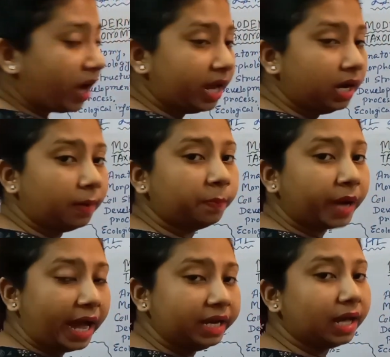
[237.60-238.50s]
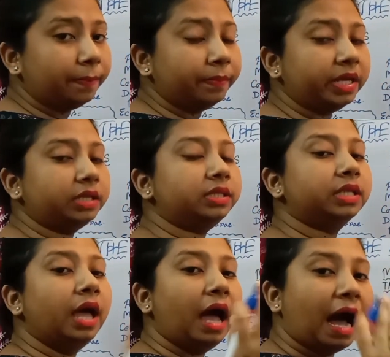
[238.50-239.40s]
phylum? Phylum means
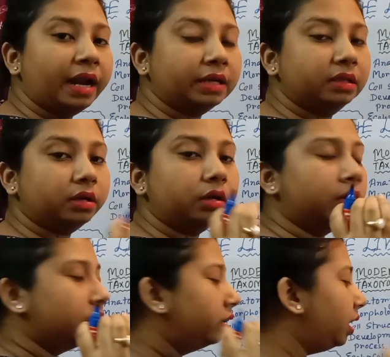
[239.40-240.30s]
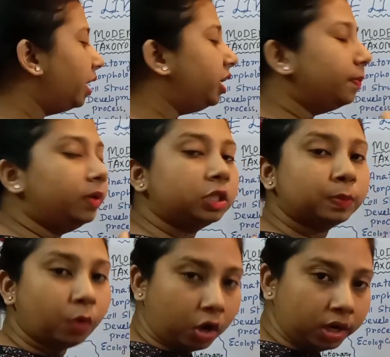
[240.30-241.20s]
another relatively
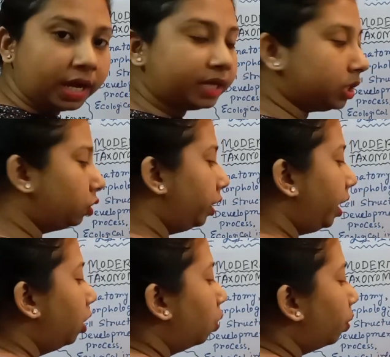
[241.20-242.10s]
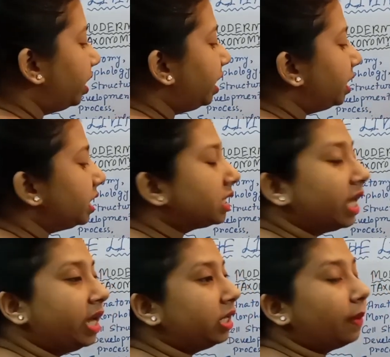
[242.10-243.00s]
small category within this
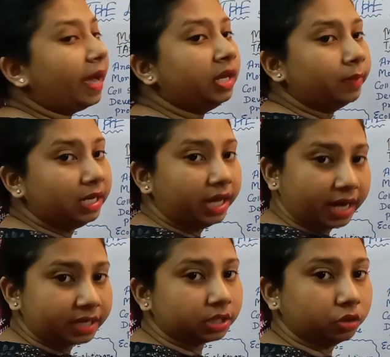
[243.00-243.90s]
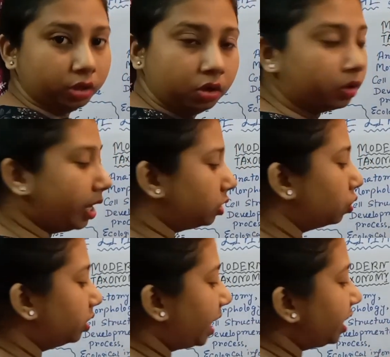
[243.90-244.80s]
kingdom animalia category. Okay,
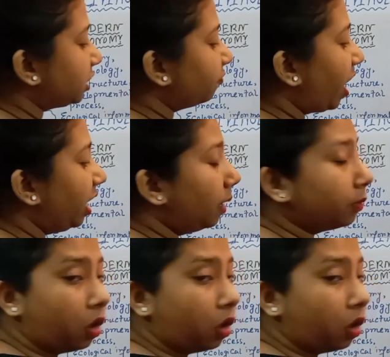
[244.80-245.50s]
so that is phylum